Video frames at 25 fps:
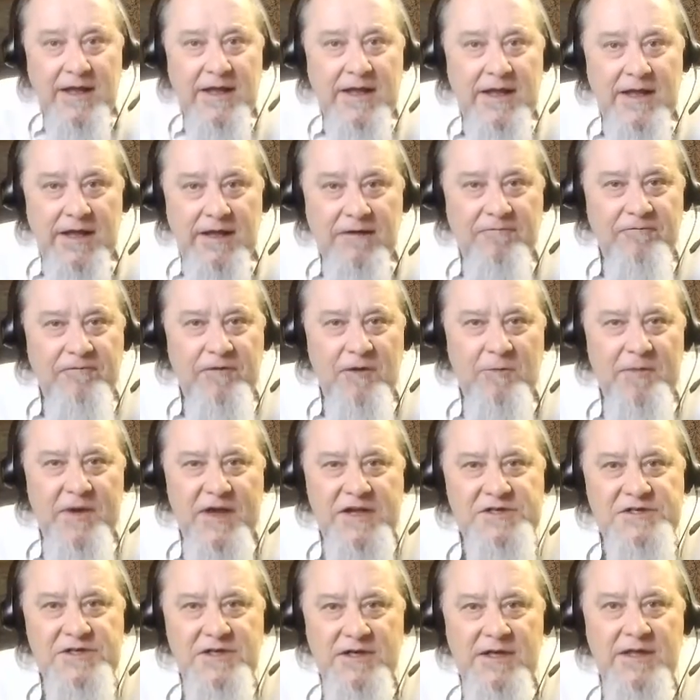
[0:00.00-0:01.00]
if you
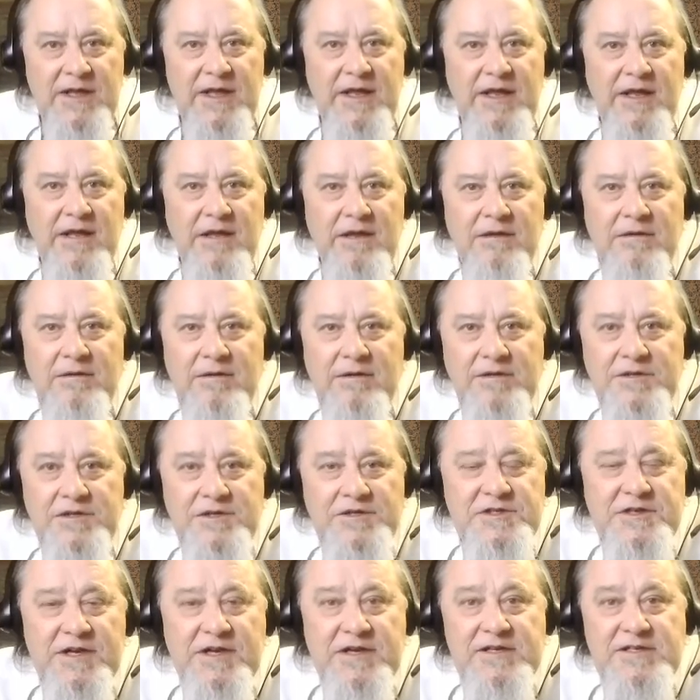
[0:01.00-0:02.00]
basically
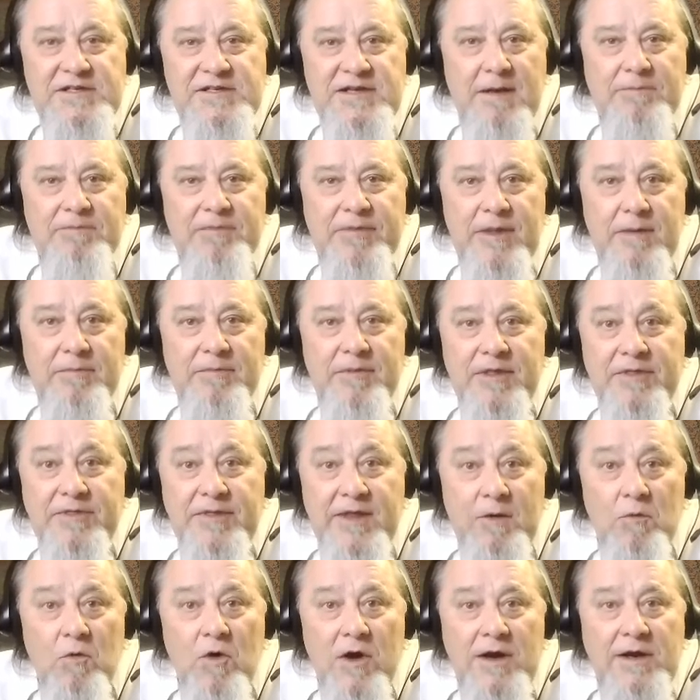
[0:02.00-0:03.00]
just accept them that
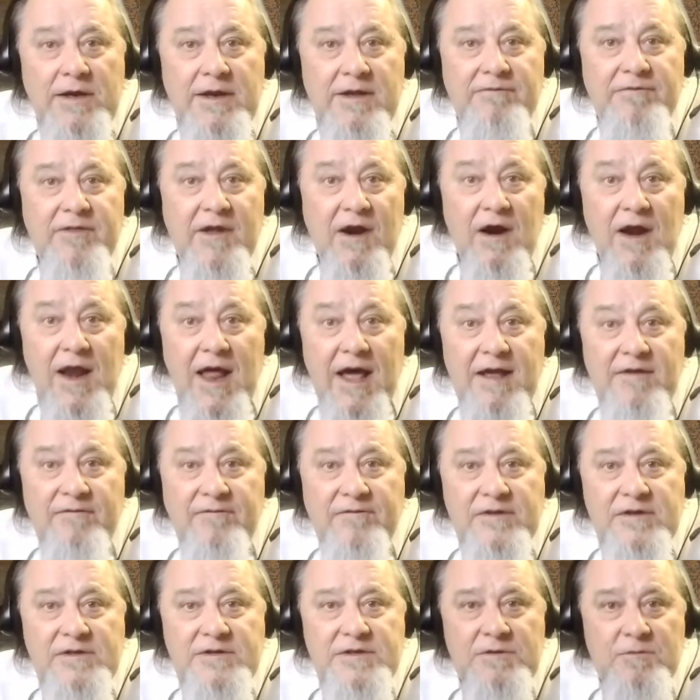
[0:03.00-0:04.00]
they want to live their
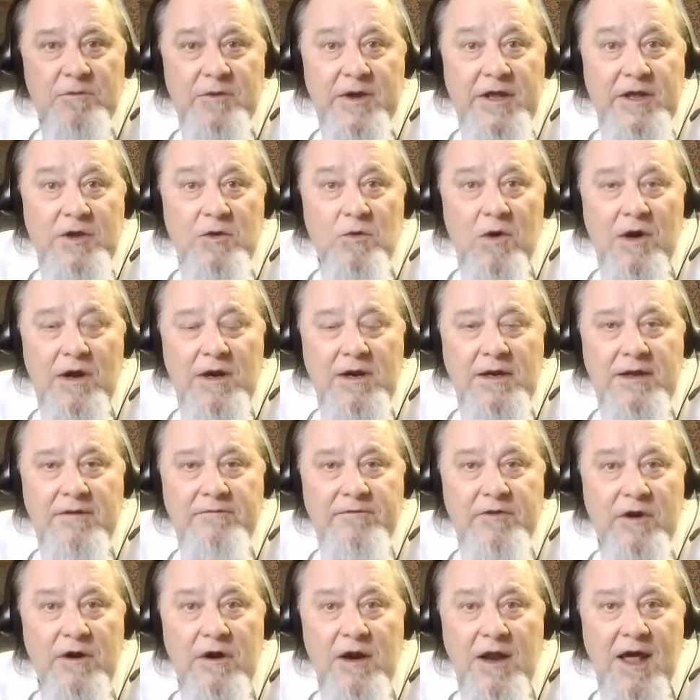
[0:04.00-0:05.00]
life as the way you want to live
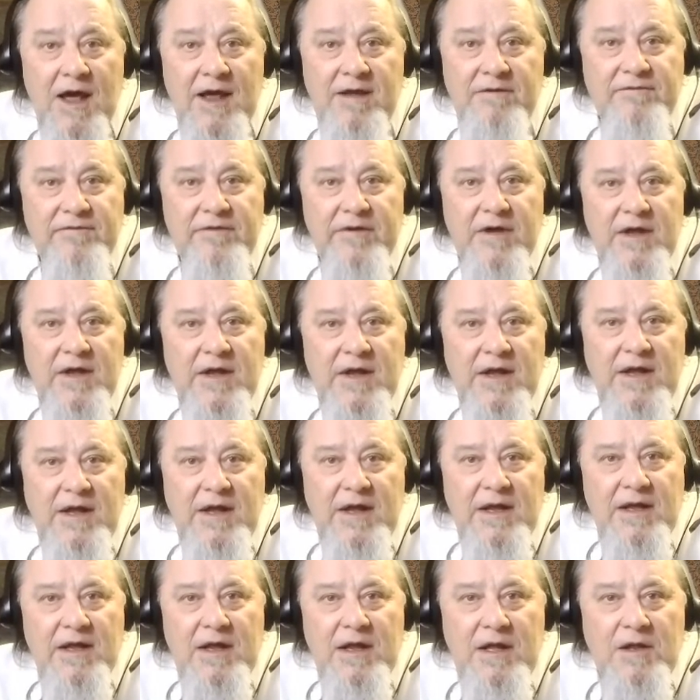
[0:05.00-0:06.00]
your life.
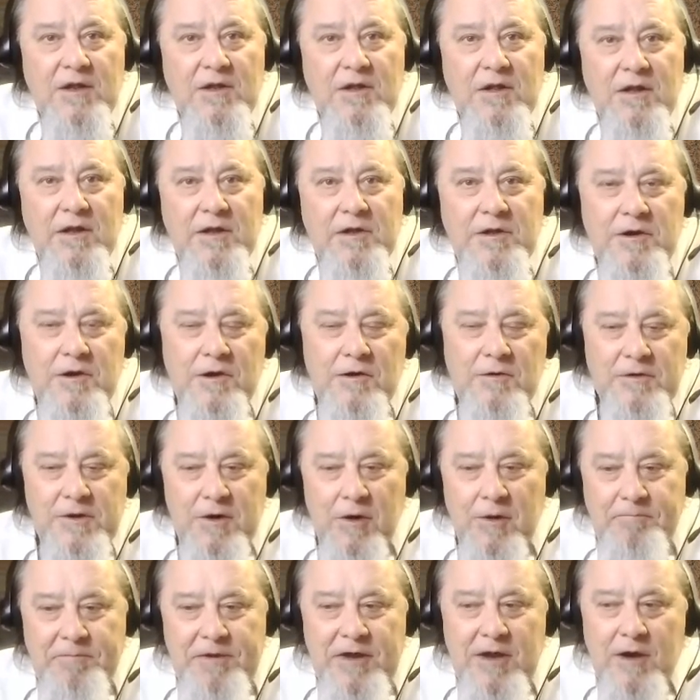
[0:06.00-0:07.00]
You know,
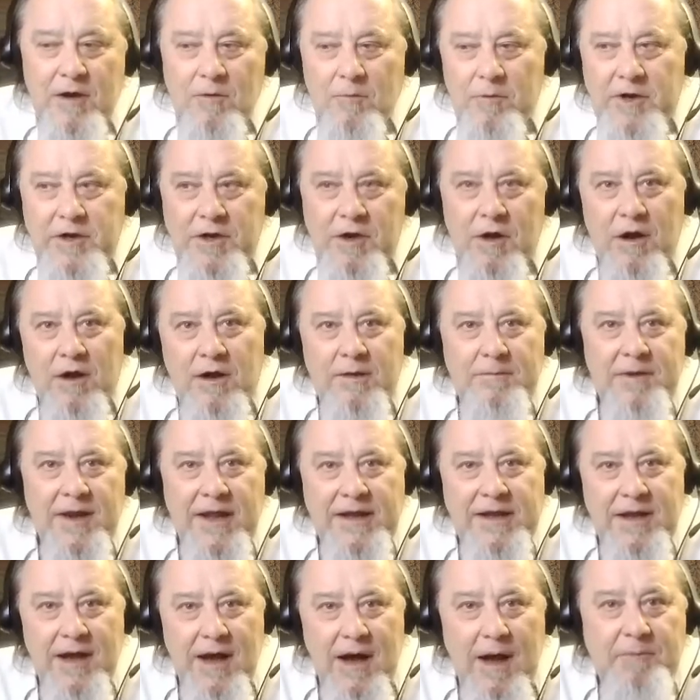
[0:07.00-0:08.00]
up here we'd call it
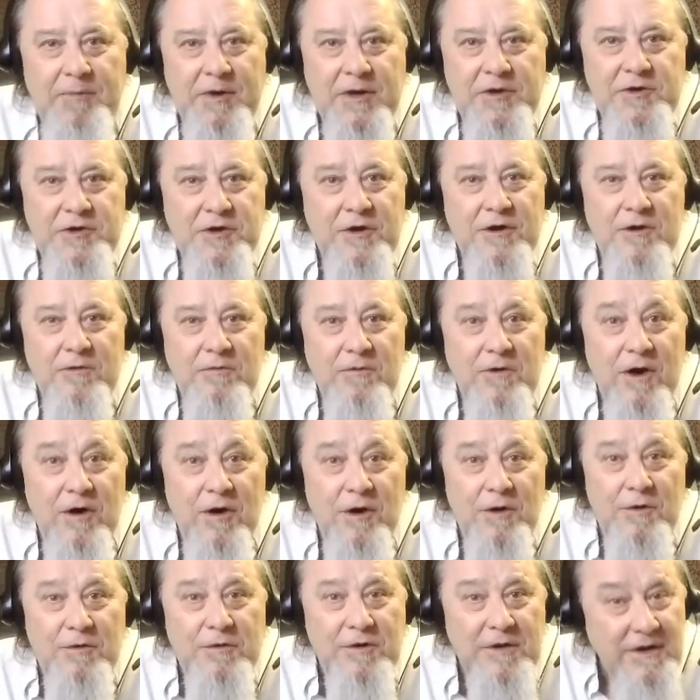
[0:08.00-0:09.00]
like up a dirt
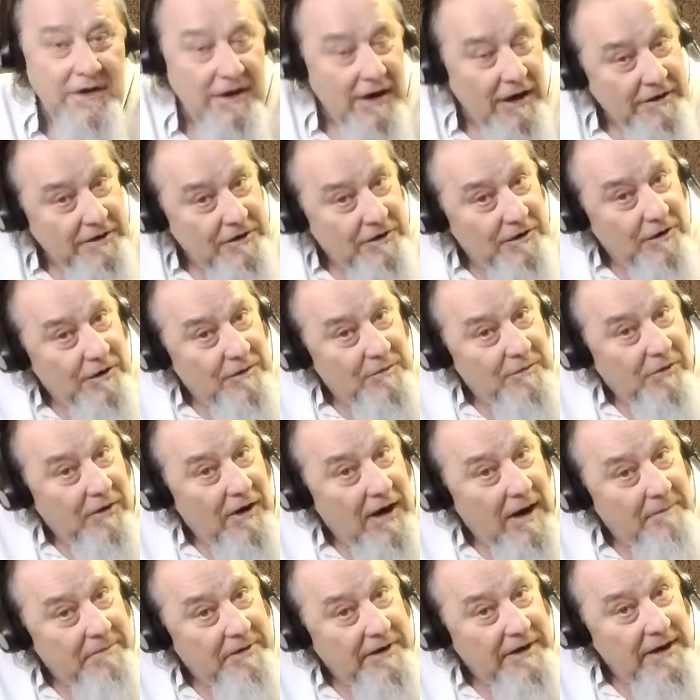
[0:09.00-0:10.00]
road on your own
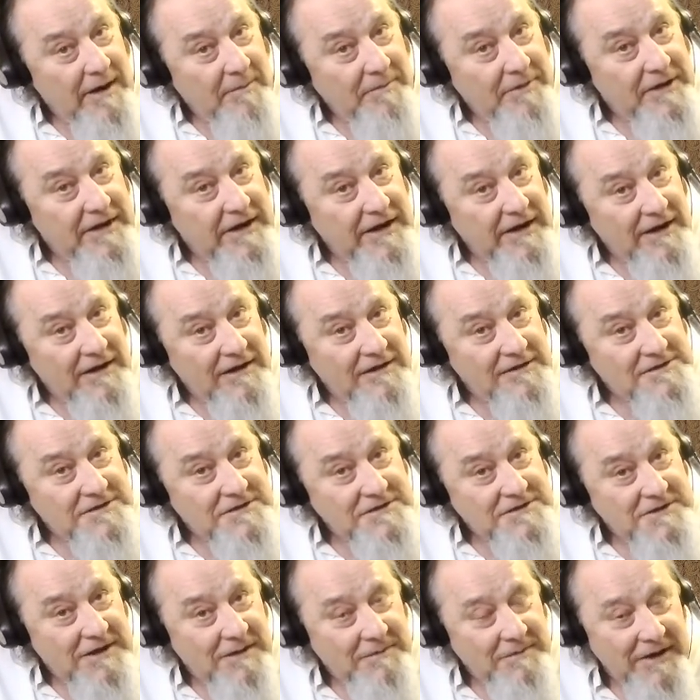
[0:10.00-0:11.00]
property up in the hills or
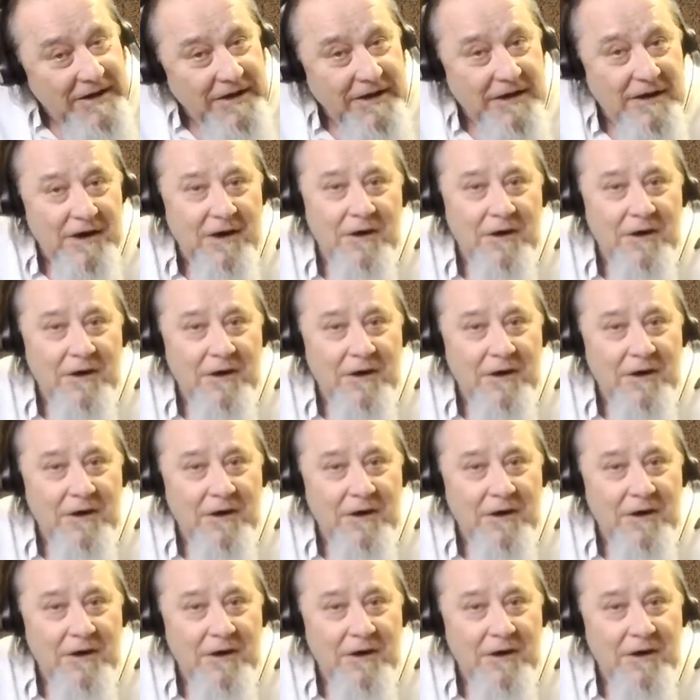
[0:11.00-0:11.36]
something.